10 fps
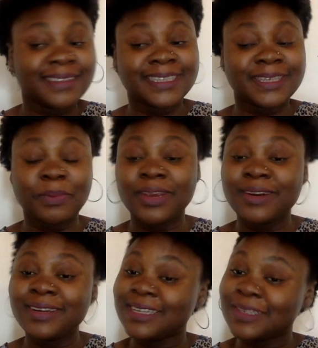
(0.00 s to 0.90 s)

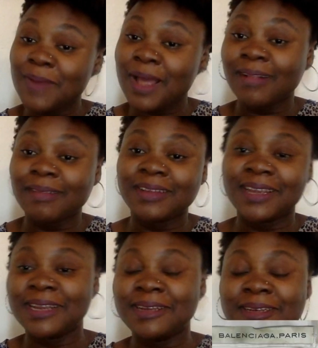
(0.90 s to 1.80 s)
disappeared as well
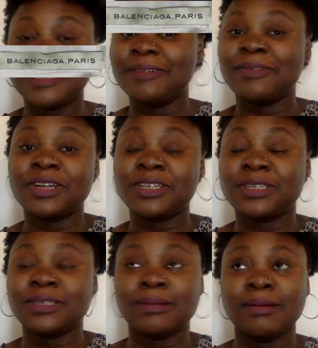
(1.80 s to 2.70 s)
in Russia.
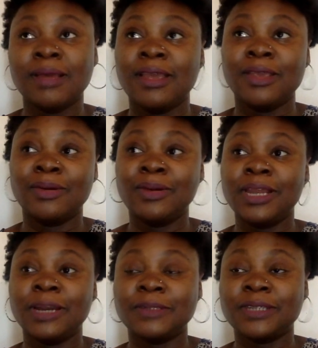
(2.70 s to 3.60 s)
So your
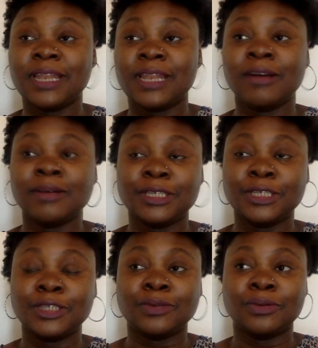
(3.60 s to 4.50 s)
only option now
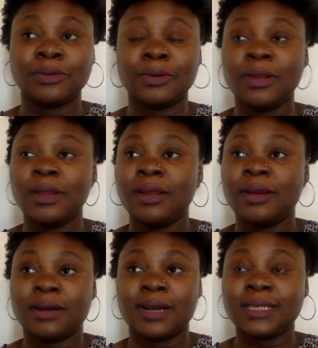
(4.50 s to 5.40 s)
is to
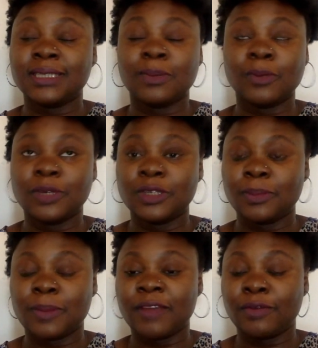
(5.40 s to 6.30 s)
ask someone to
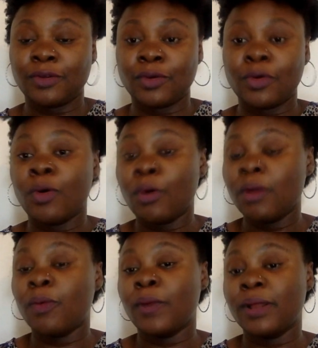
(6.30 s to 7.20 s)
buy for you,
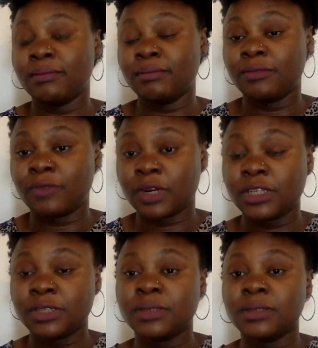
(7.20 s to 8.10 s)
or when
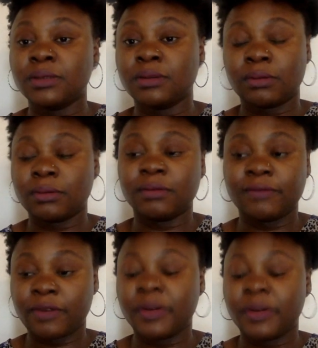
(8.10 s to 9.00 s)
Russians or
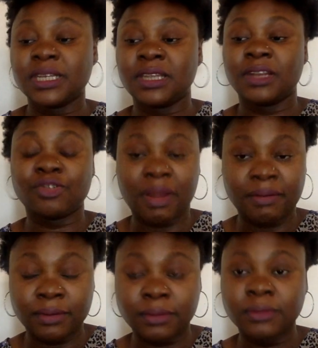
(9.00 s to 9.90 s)
foreigners here
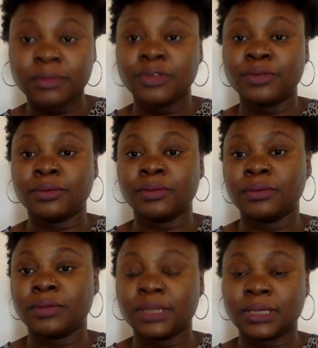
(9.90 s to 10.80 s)
travel
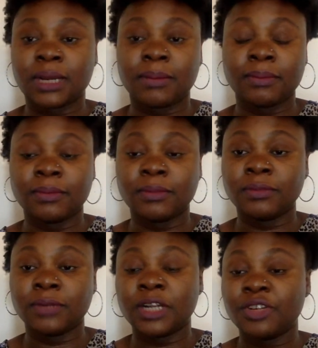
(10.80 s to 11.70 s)
to these
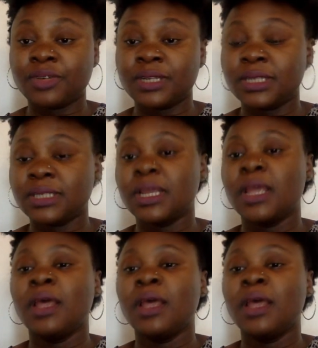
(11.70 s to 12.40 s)
countries,